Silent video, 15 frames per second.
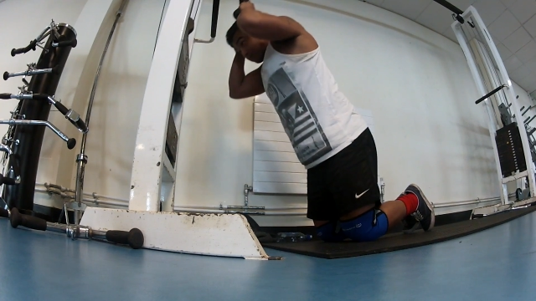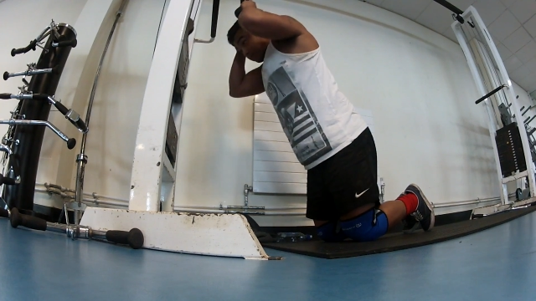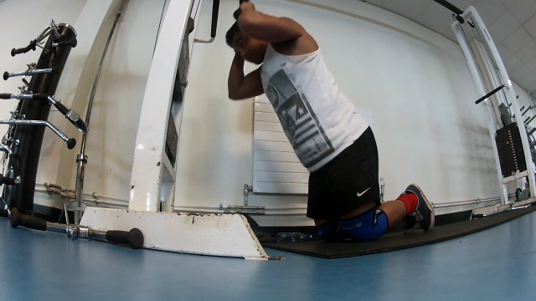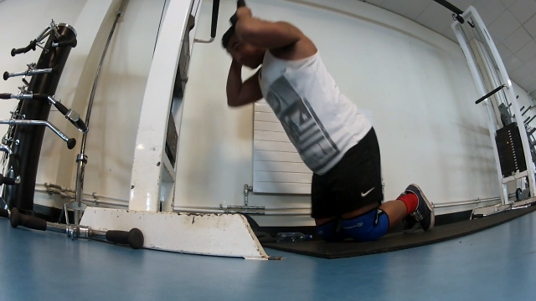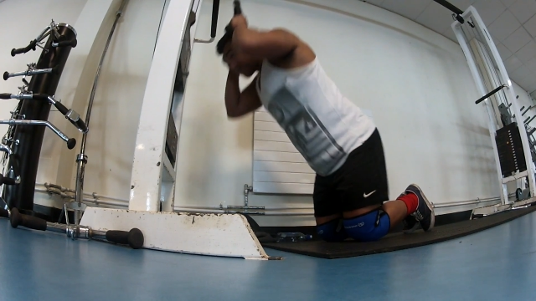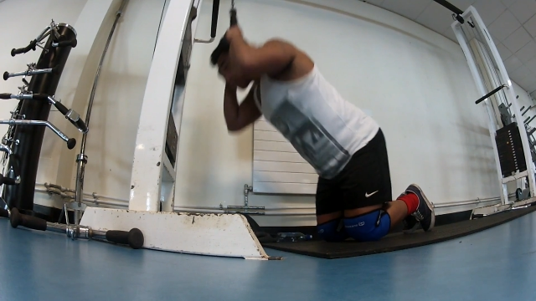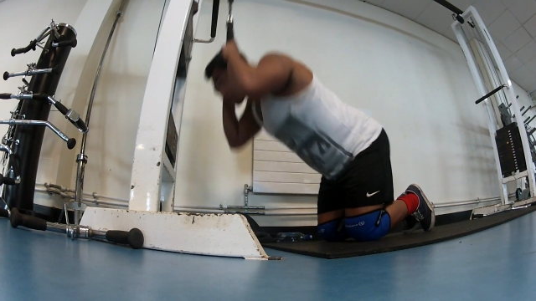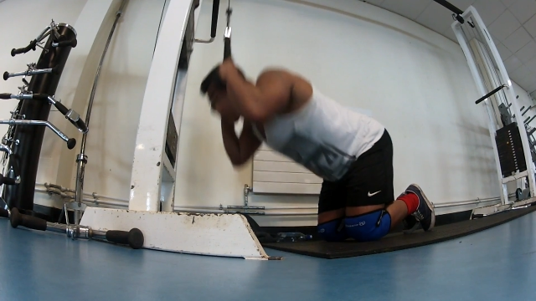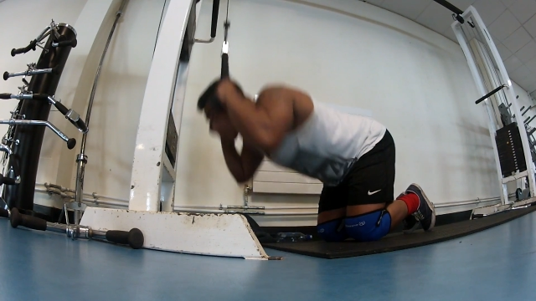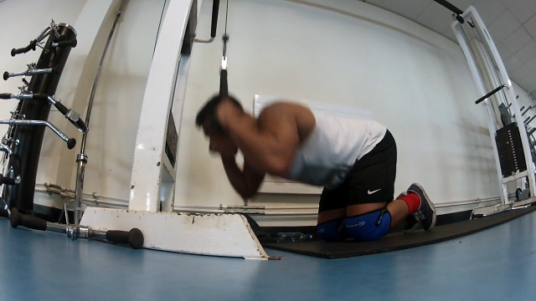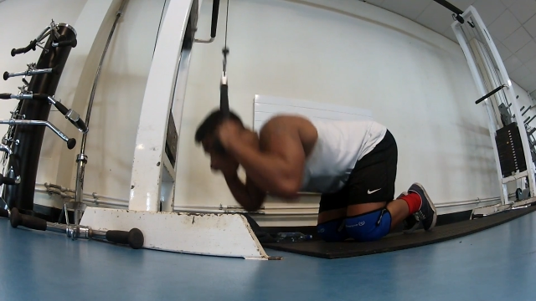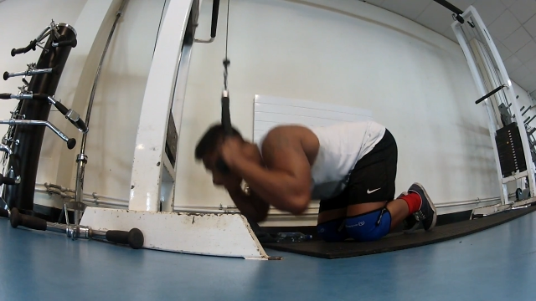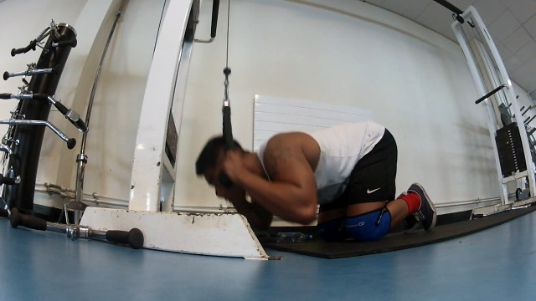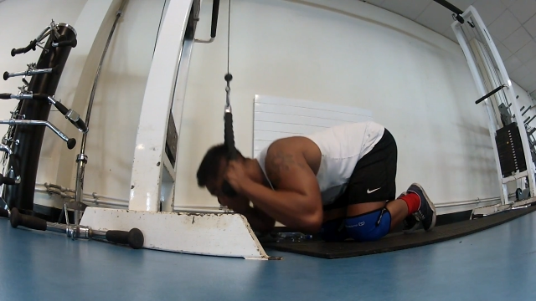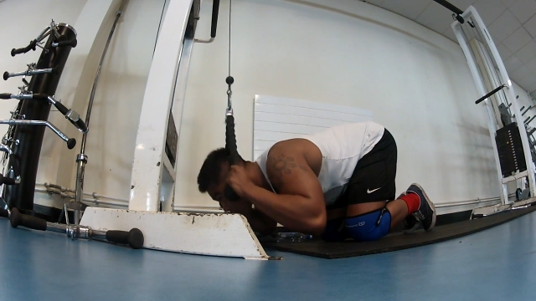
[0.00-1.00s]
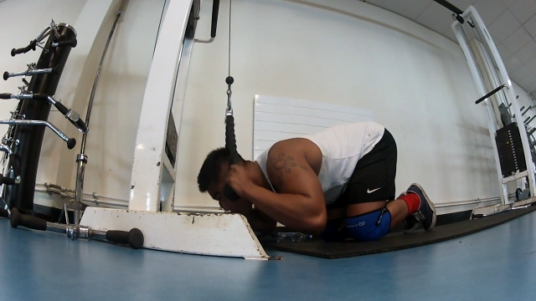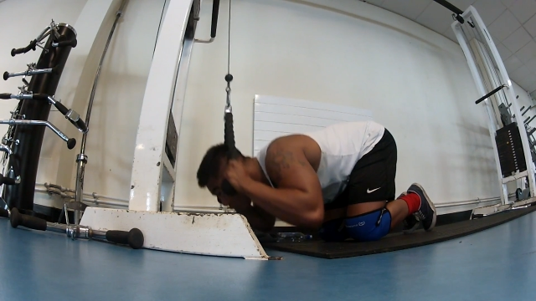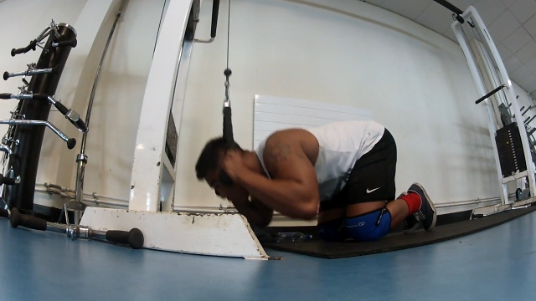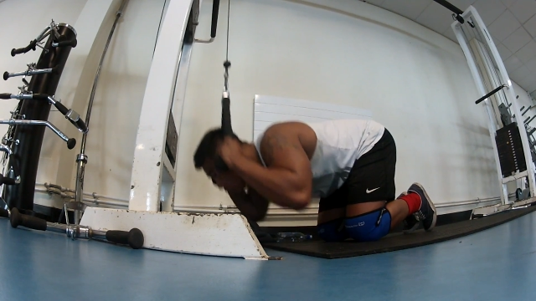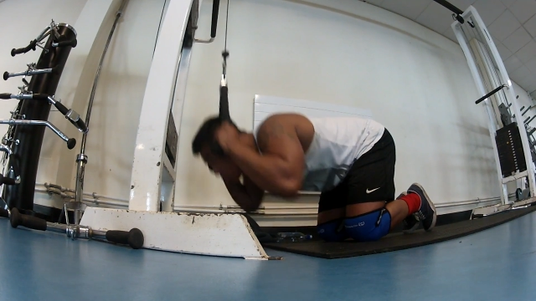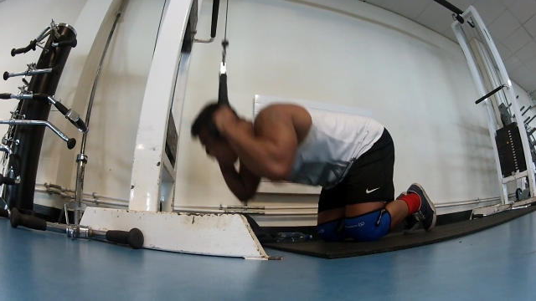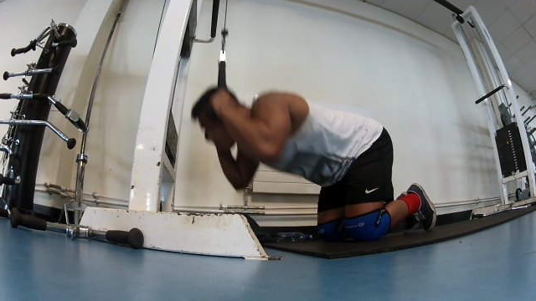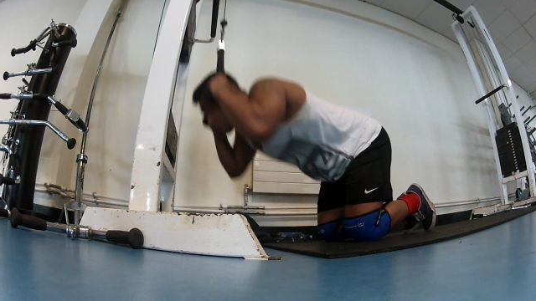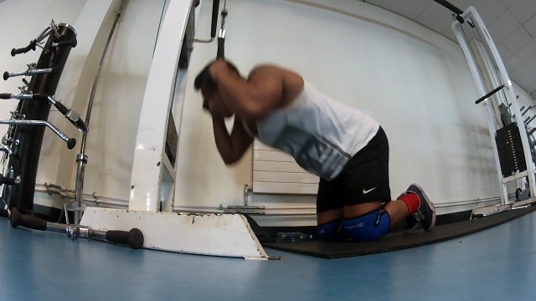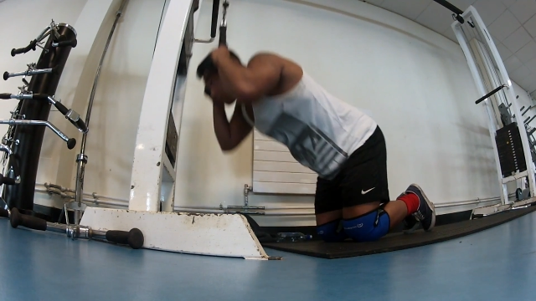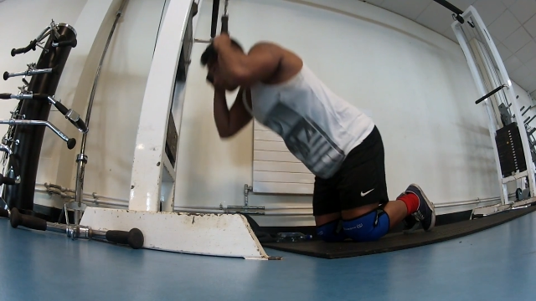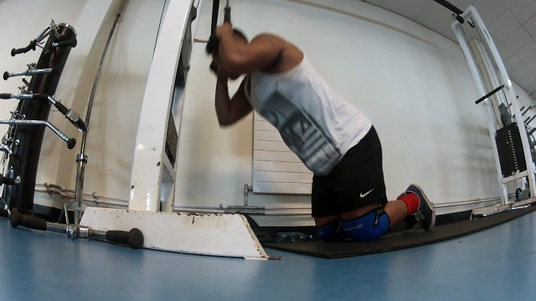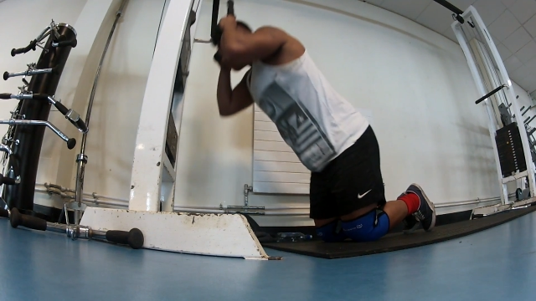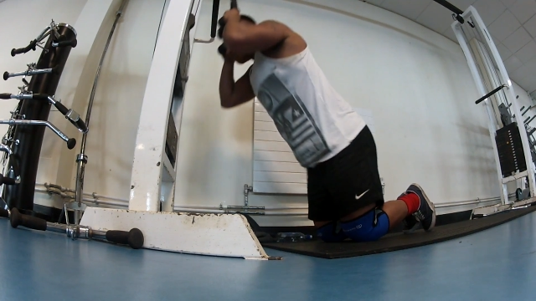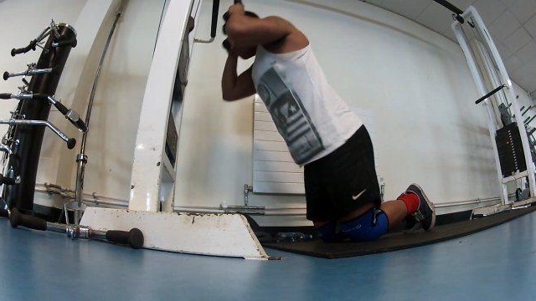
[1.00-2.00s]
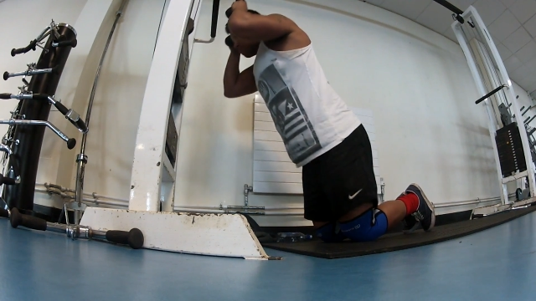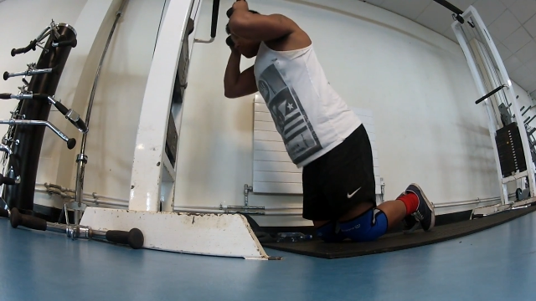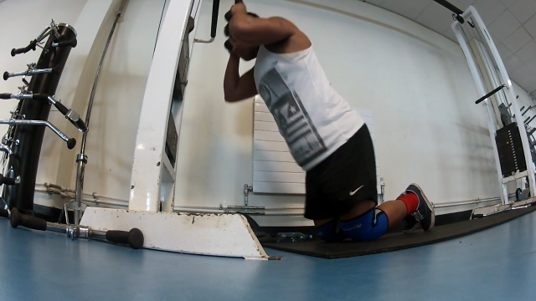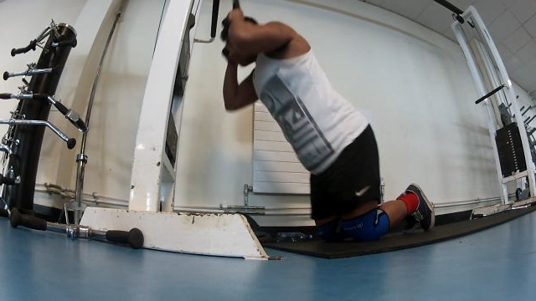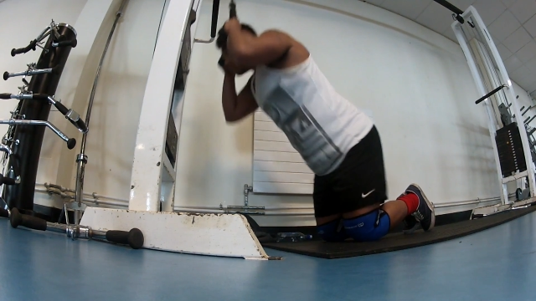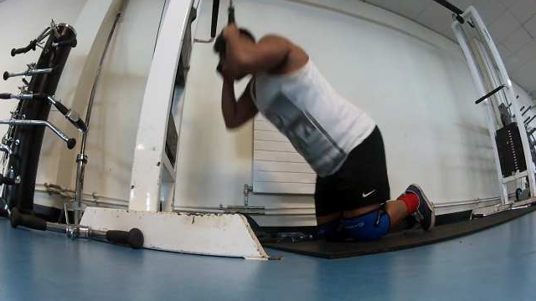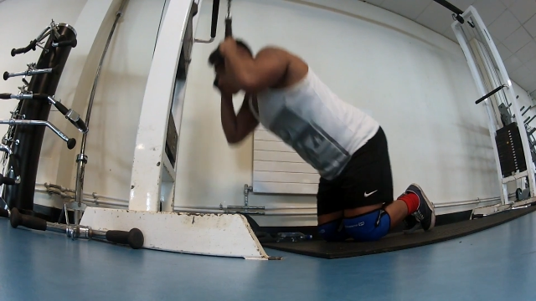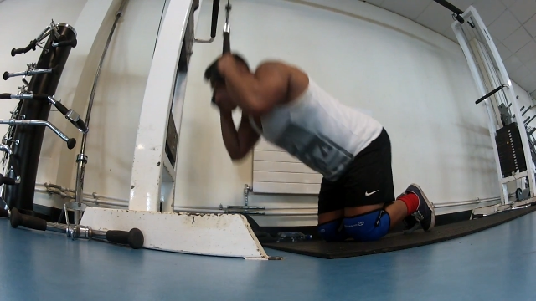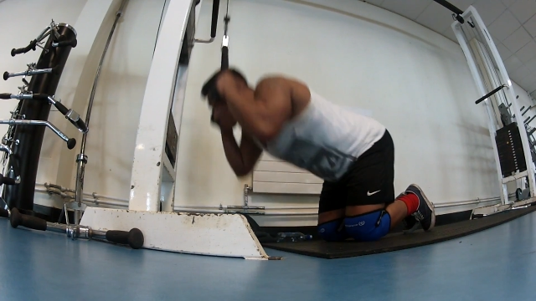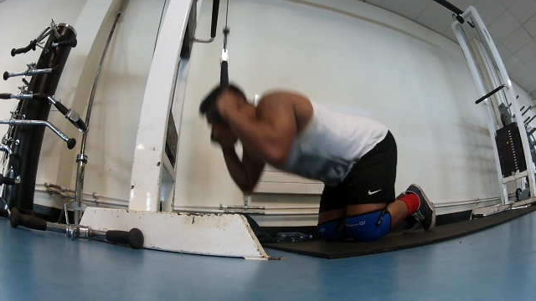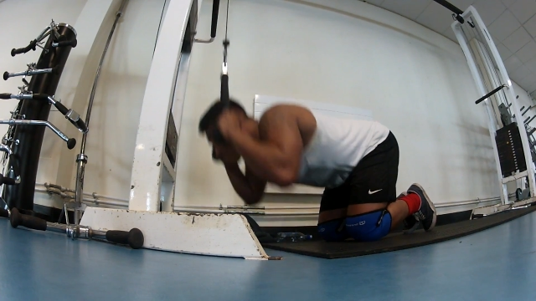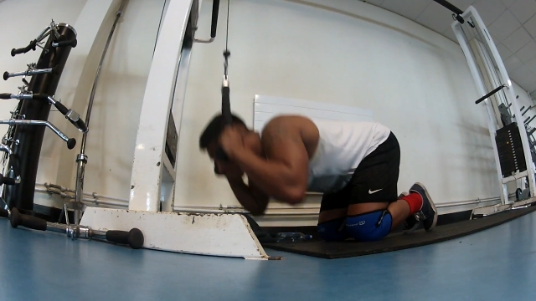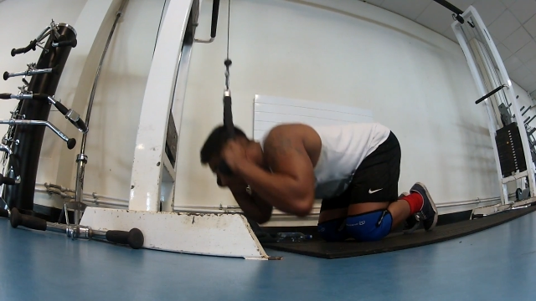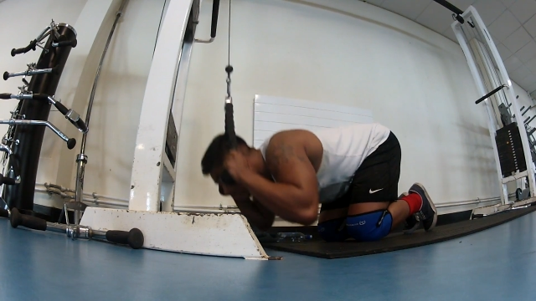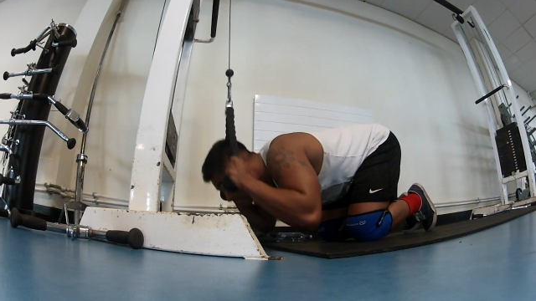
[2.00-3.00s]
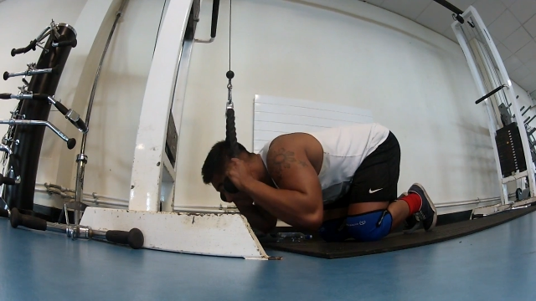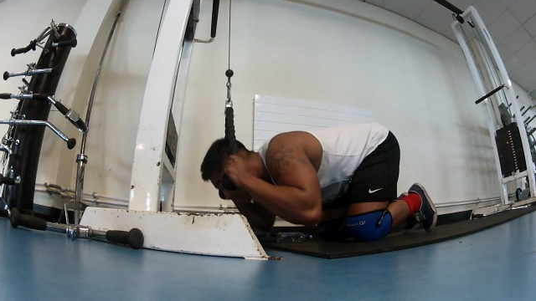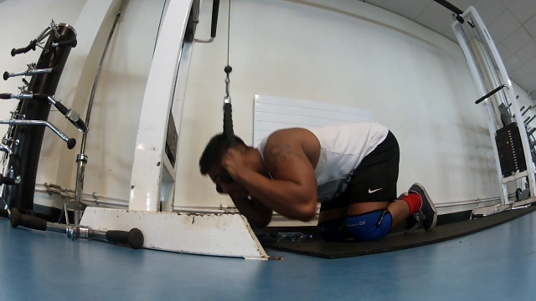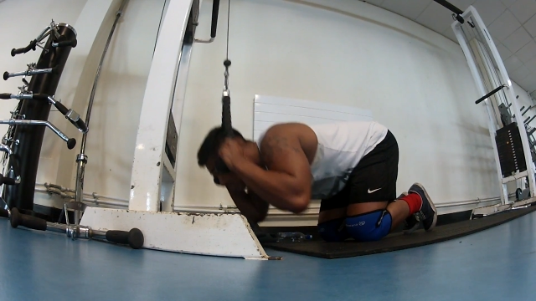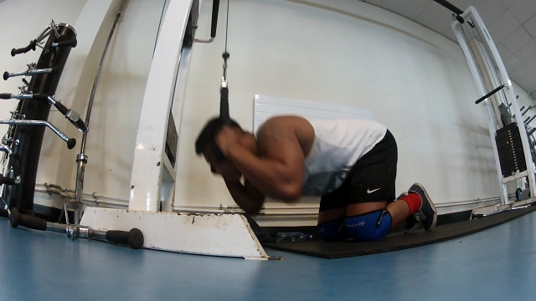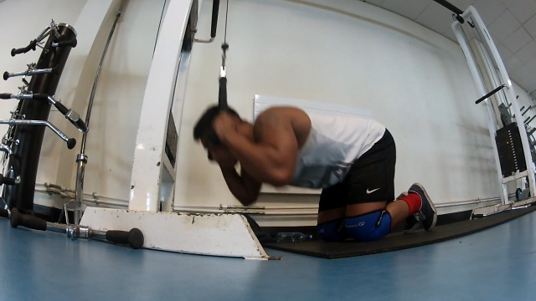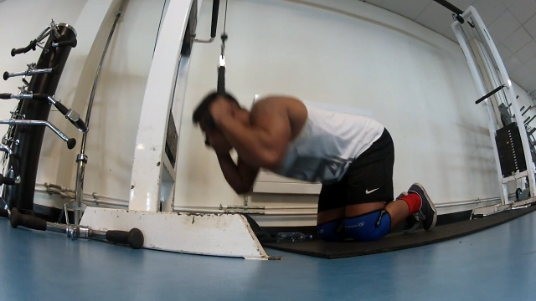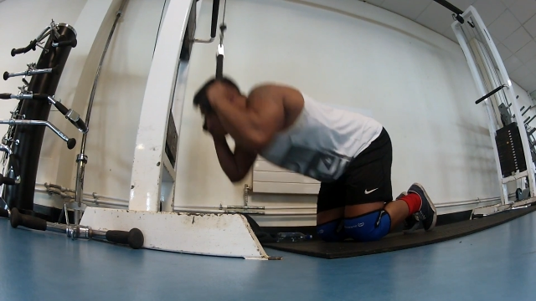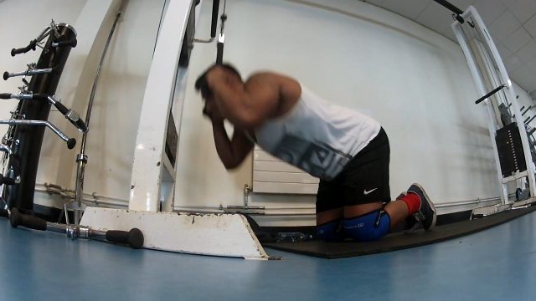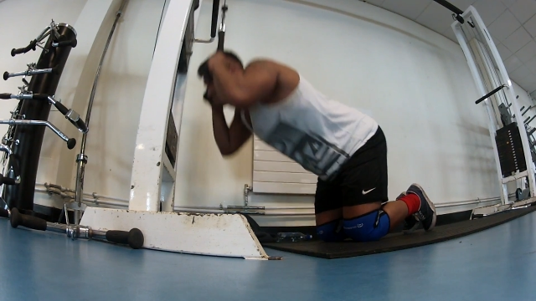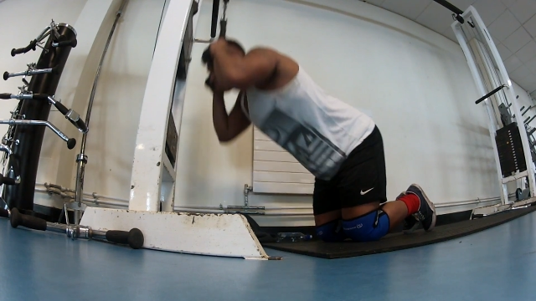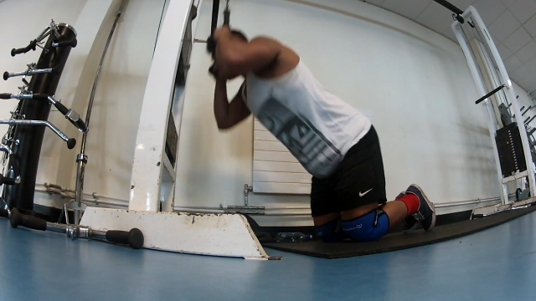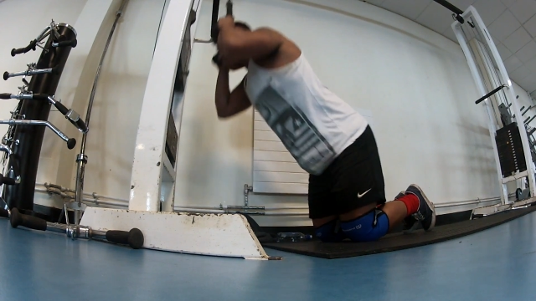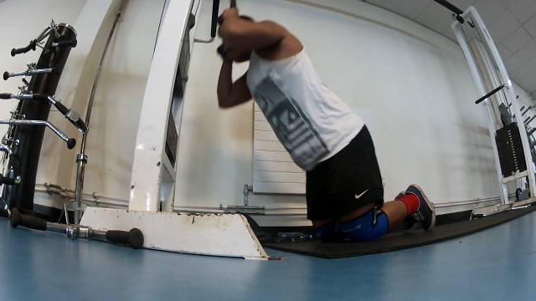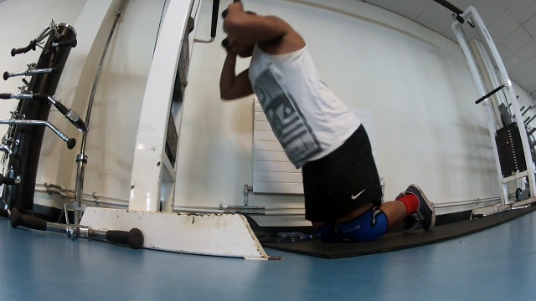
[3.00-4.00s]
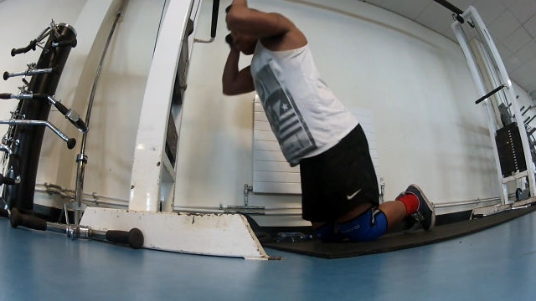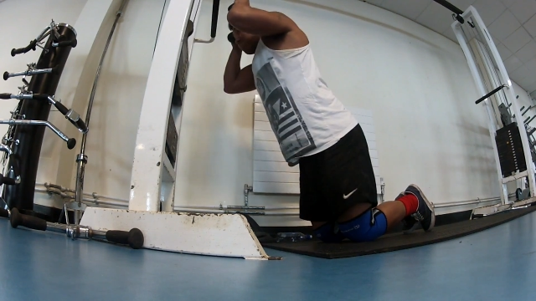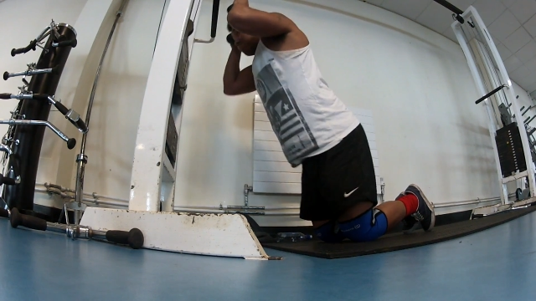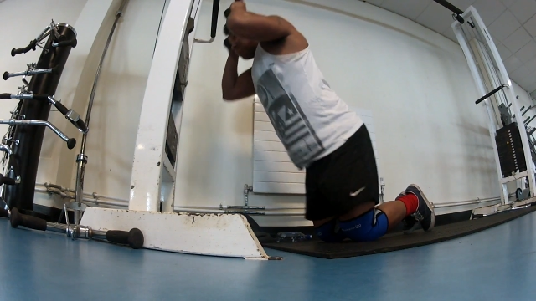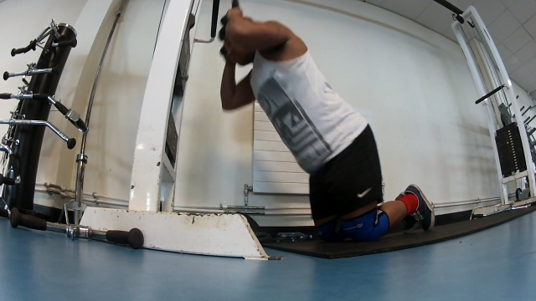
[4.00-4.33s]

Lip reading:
Nobody's mouth can be seen.